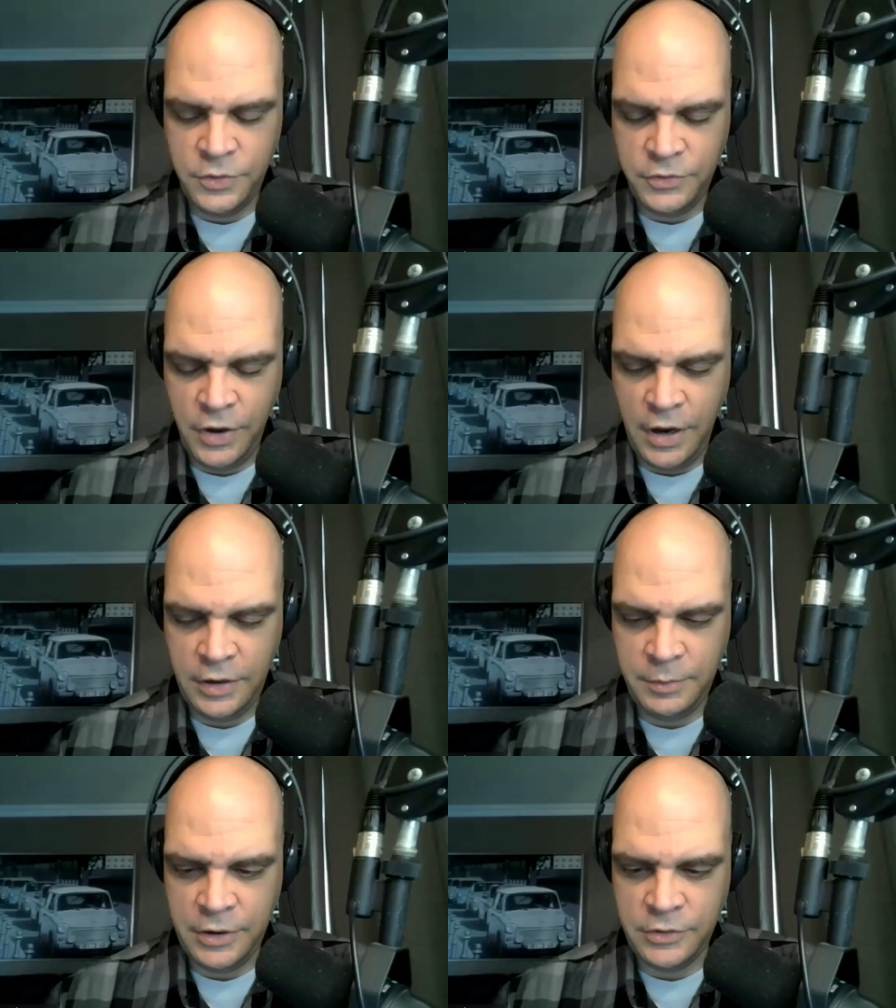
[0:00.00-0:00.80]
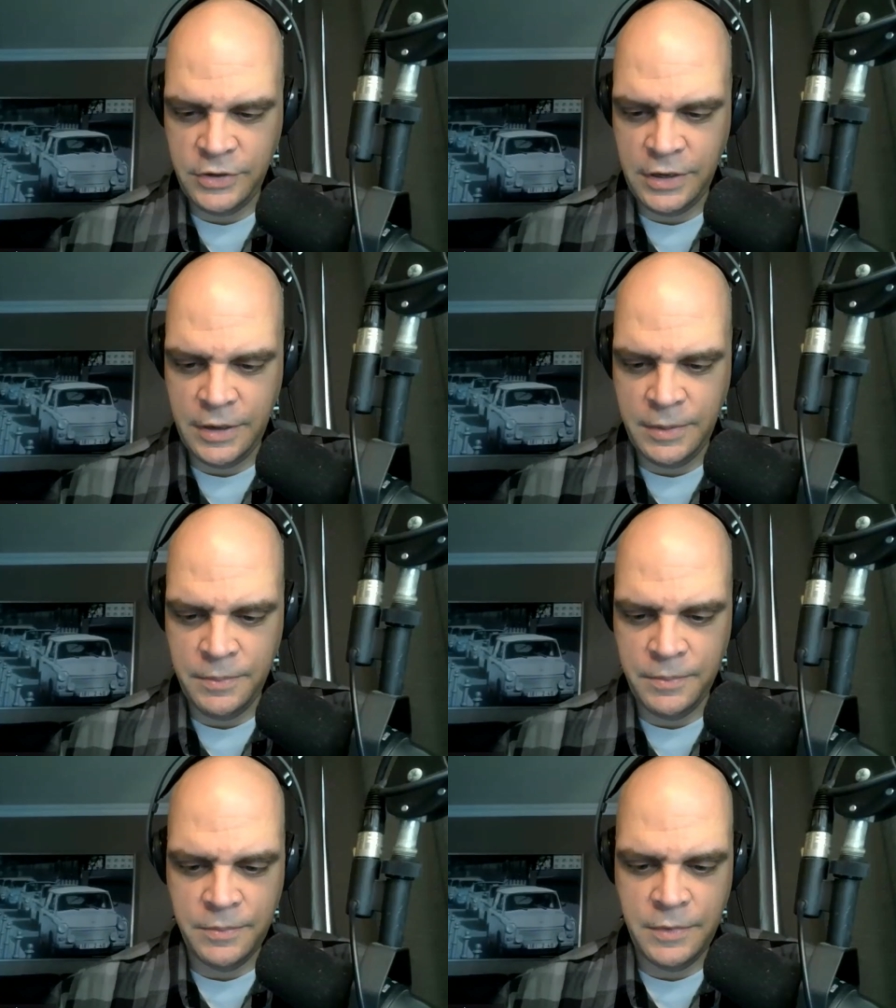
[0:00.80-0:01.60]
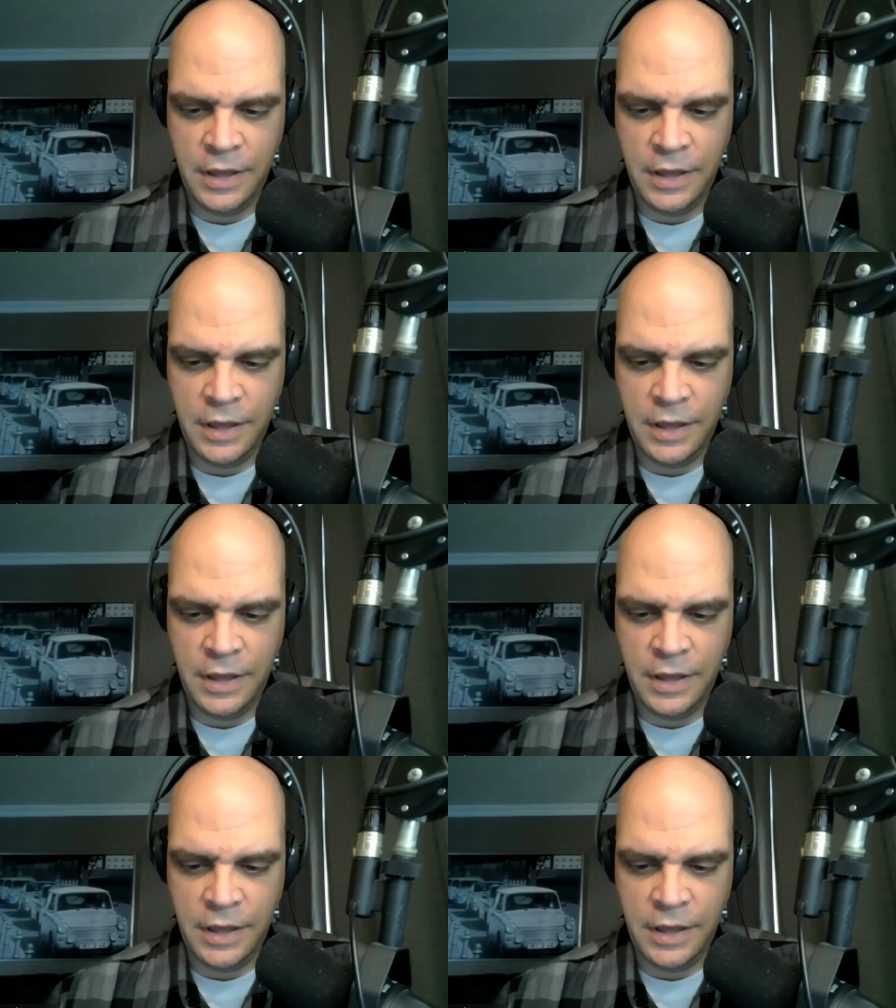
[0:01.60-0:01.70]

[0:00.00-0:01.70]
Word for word: as we've talked about, um,